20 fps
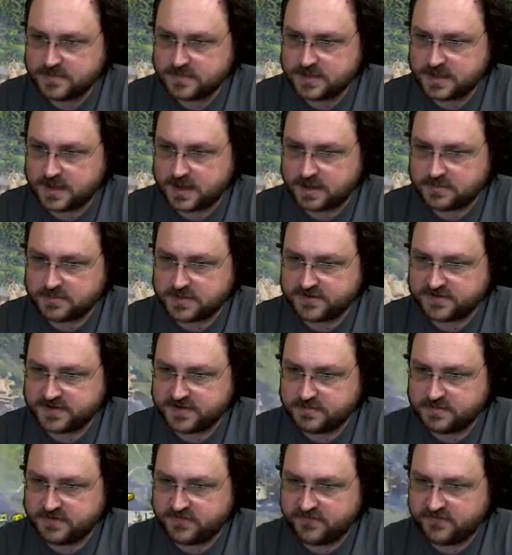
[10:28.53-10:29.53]
Okay, that's
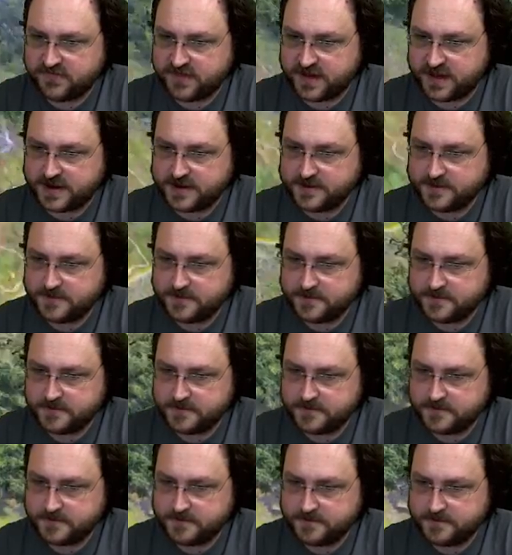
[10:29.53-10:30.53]
going to be fine.
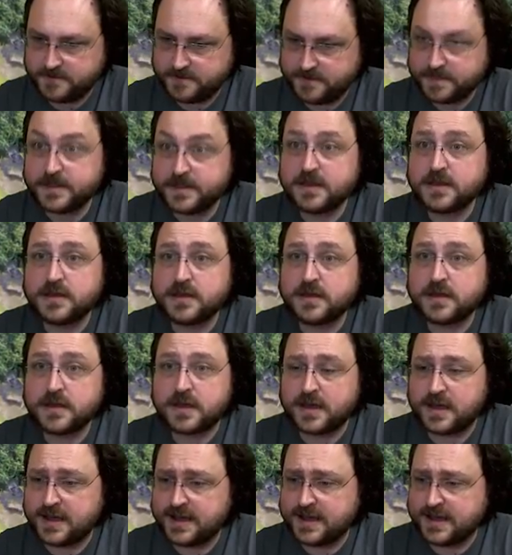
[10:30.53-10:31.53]

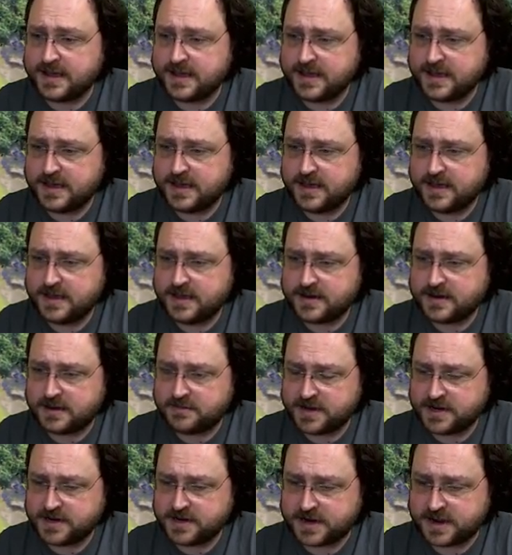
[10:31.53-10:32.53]
And I
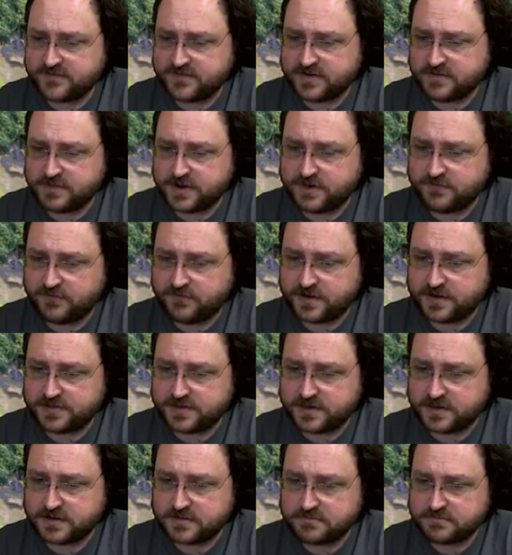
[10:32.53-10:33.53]
might not have any money for
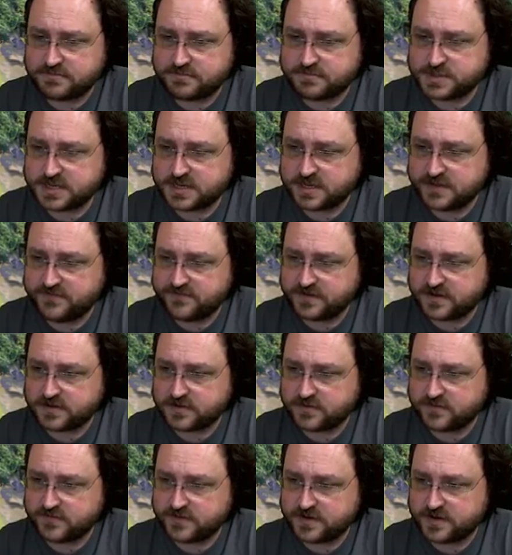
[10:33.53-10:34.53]
anything
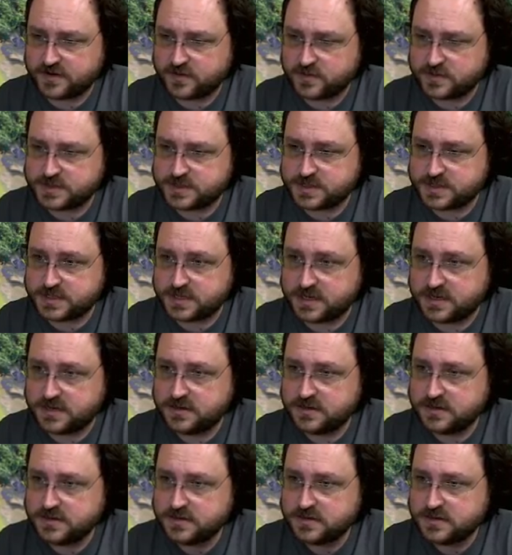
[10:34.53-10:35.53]
significant over here. We'll
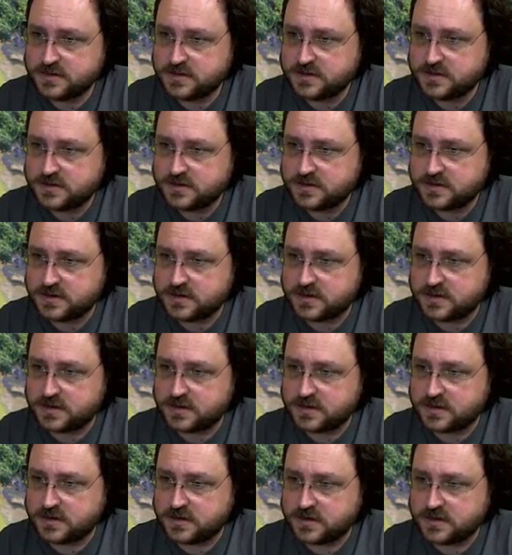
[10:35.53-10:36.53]
see.
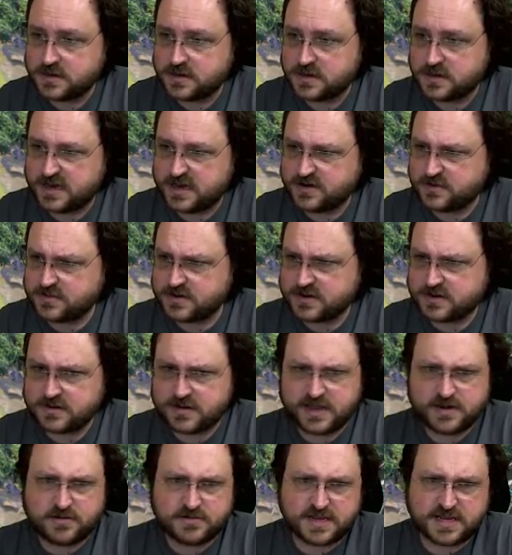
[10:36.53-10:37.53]
Uh, I don't.
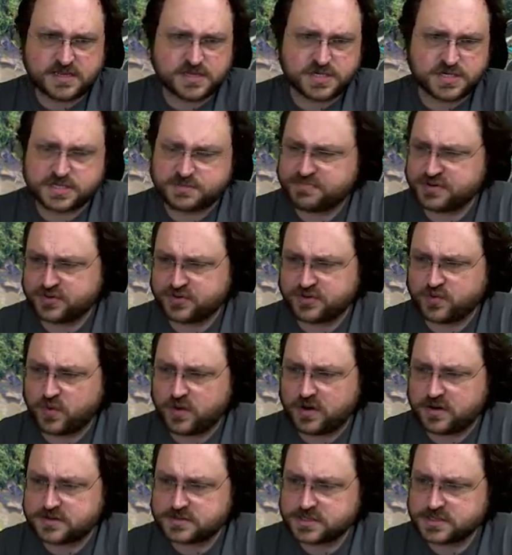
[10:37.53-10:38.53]
I don't tend to just build the
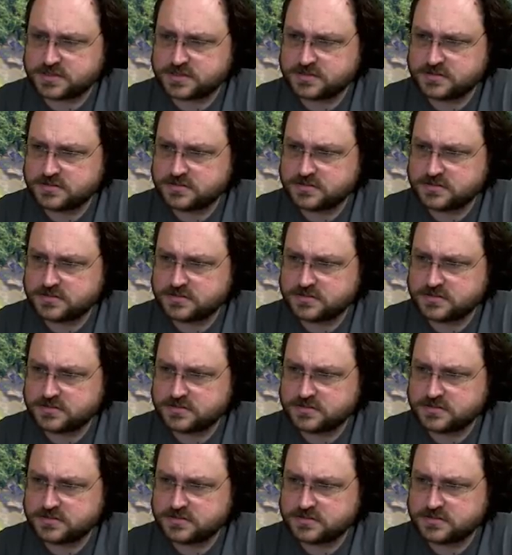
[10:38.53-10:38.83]
walls.